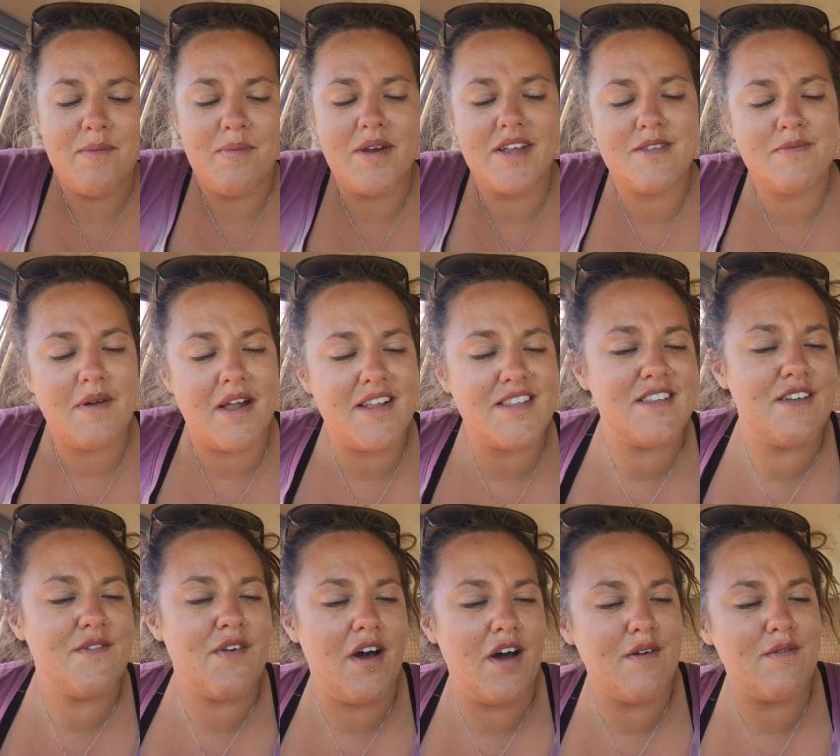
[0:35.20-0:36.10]
the Principality
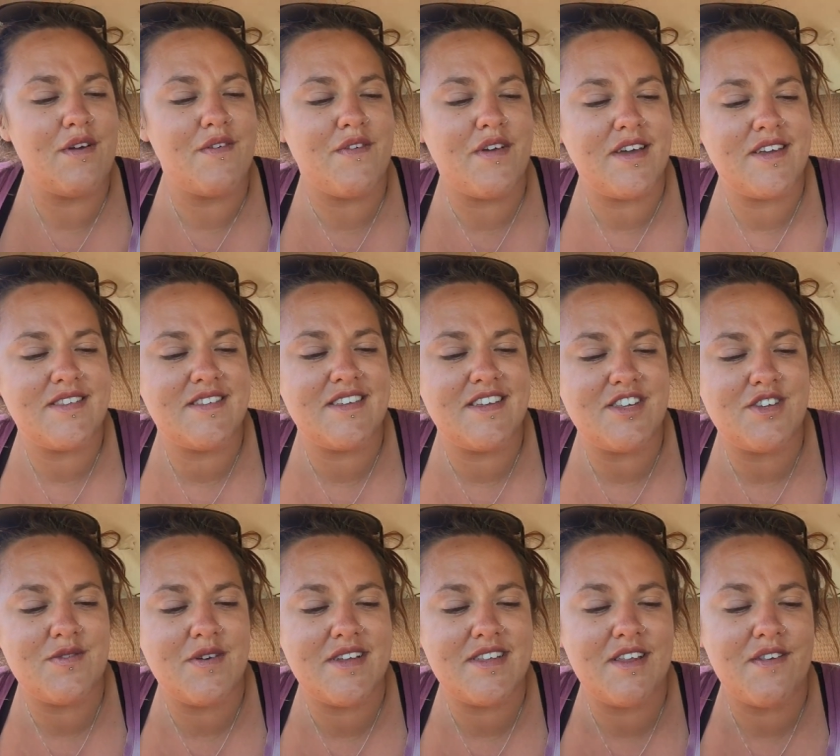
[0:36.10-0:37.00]
of Hutt River is
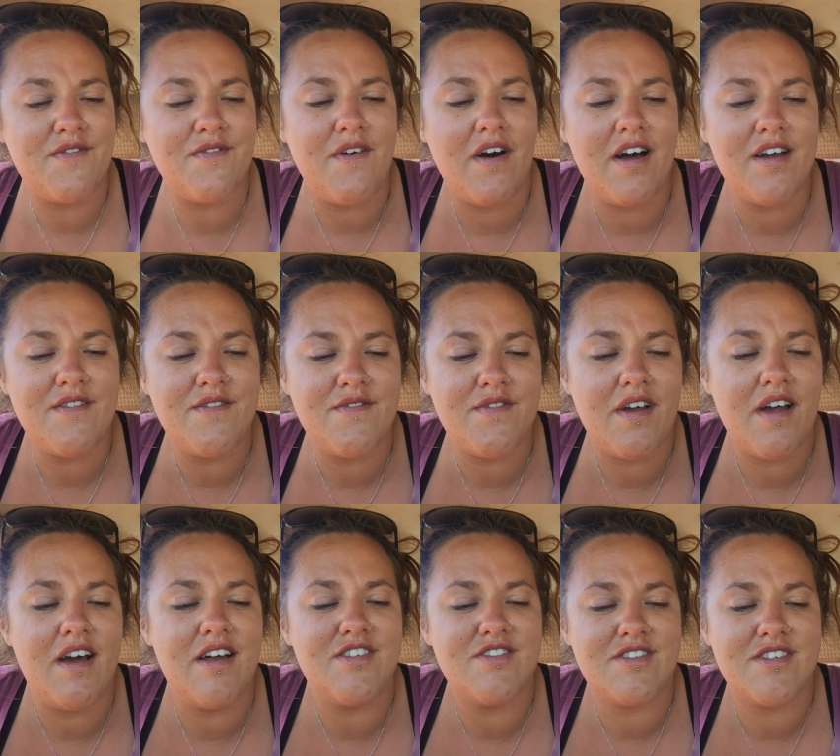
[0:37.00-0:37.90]
situated
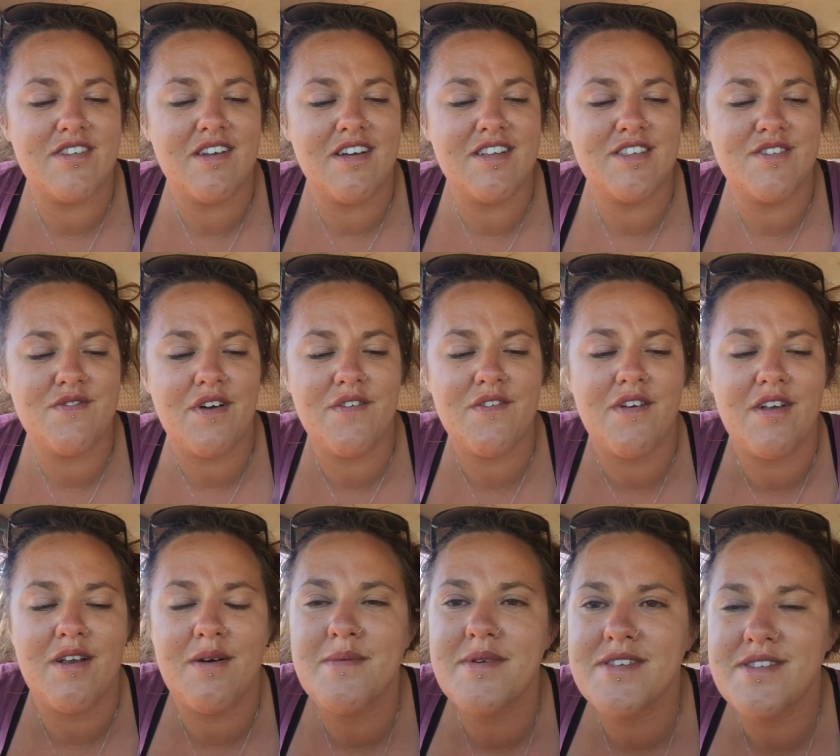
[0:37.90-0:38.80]
595
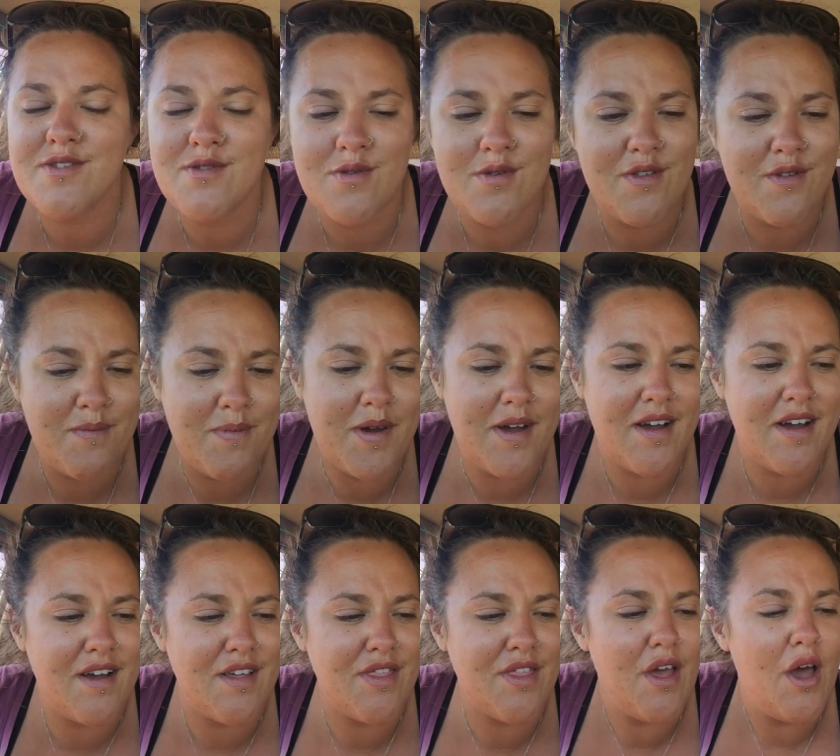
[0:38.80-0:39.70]
kilometres north of
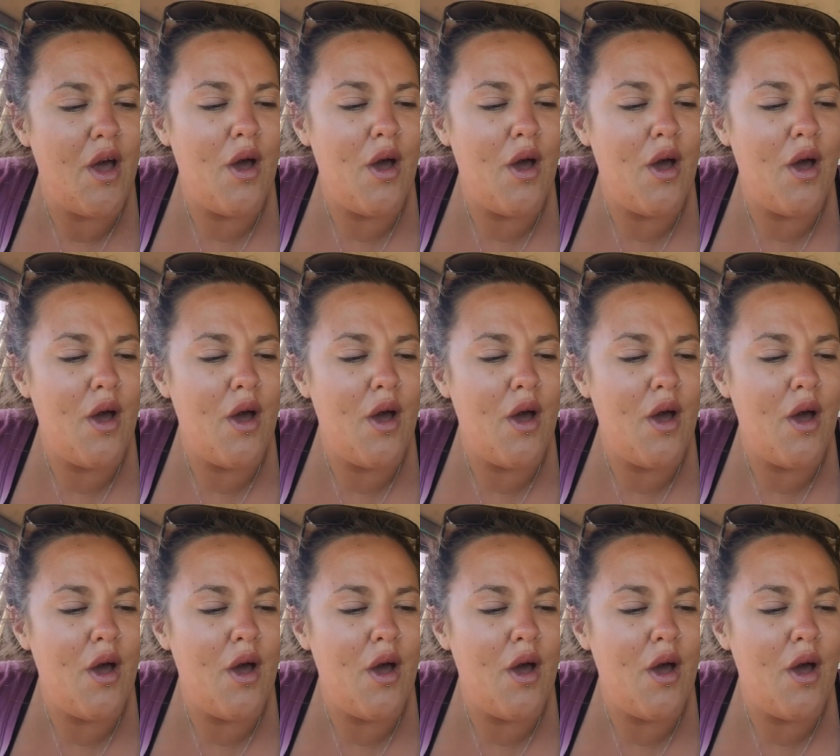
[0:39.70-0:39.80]
Perth,